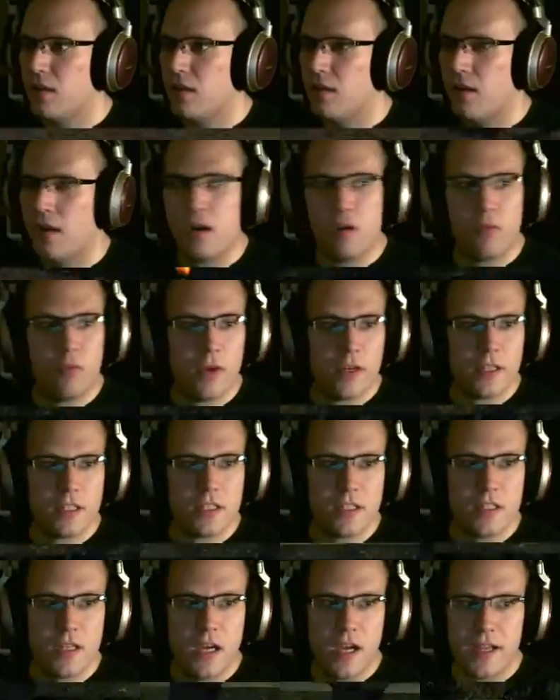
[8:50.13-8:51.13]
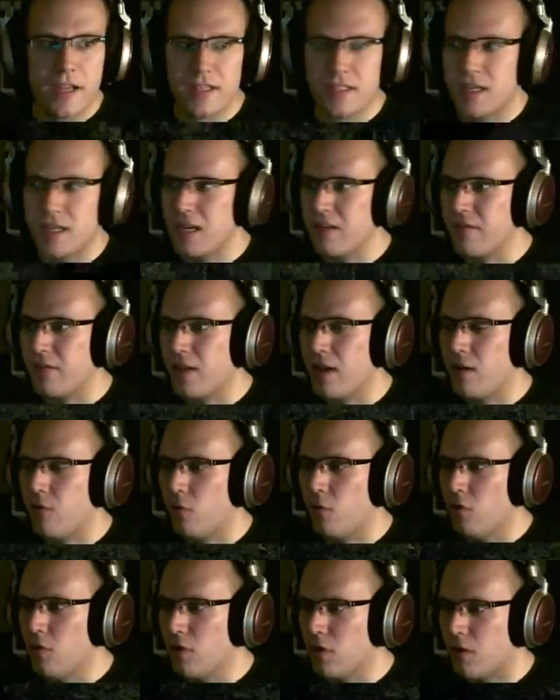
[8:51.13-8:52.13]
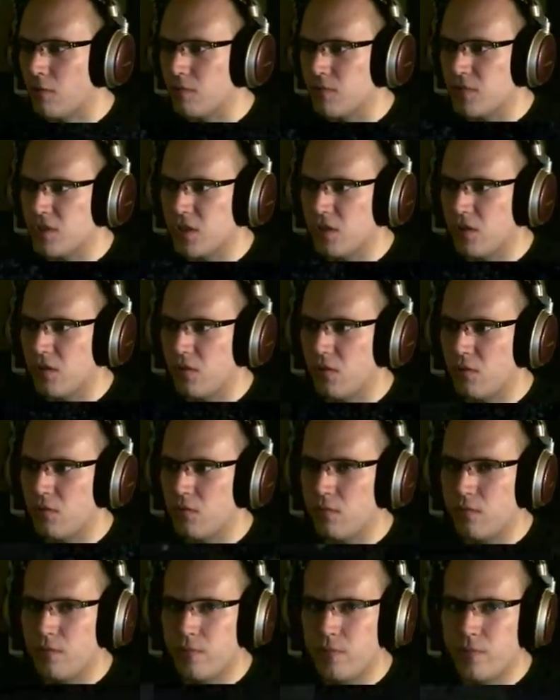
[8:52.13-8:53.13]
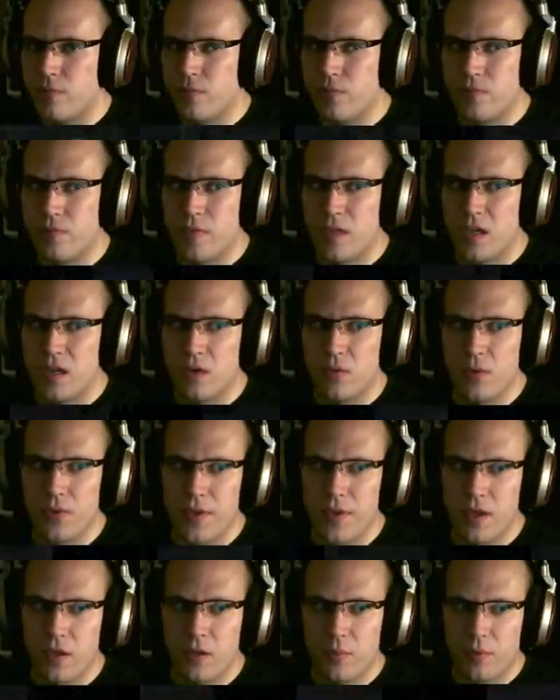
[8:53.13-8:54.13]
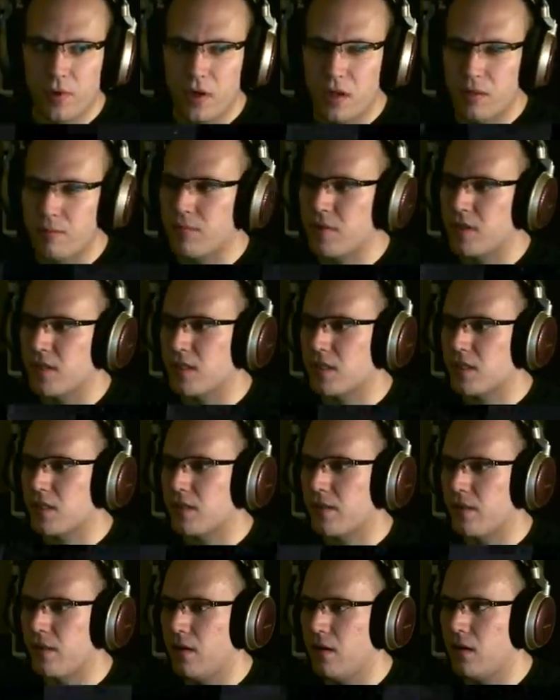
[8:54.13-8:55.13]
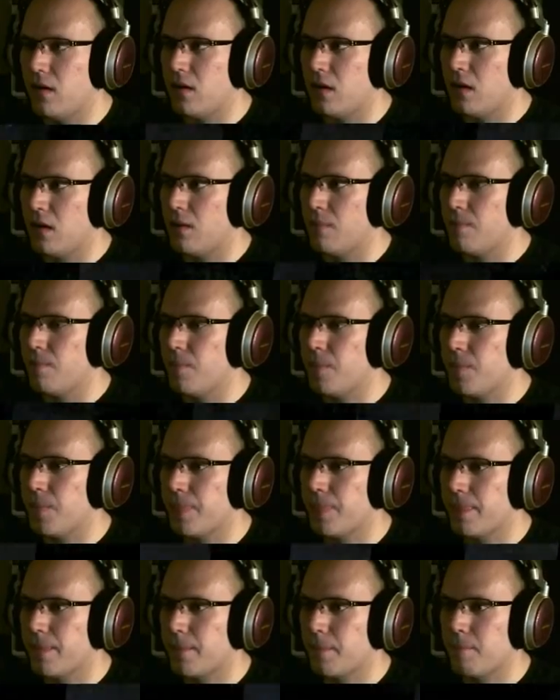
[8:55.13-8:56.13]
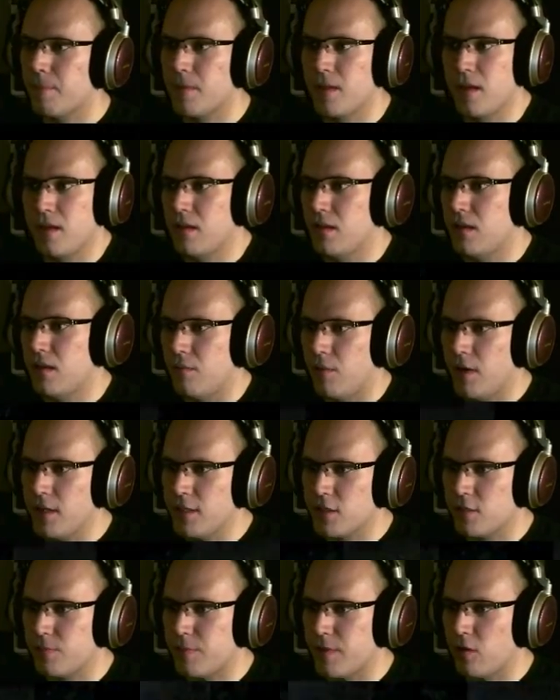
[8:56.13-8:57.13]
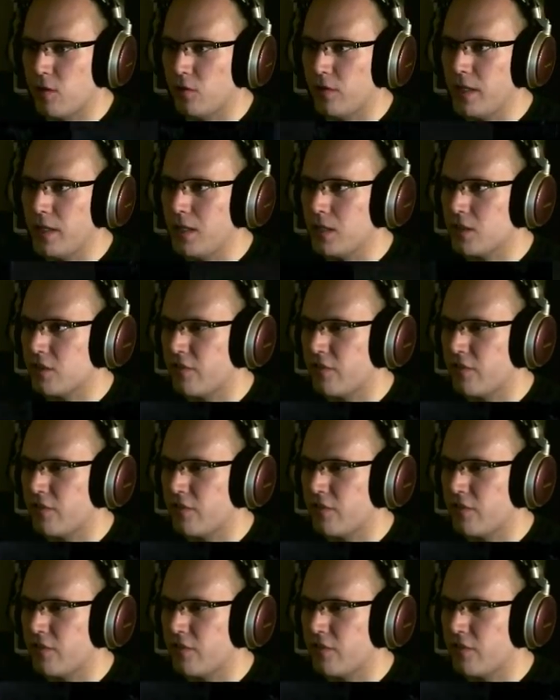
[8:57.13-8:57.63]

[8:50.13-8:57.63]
I don't want it to die. It's not even that warm, so... I don't know what the hell the problem is. Um... Might just be old age.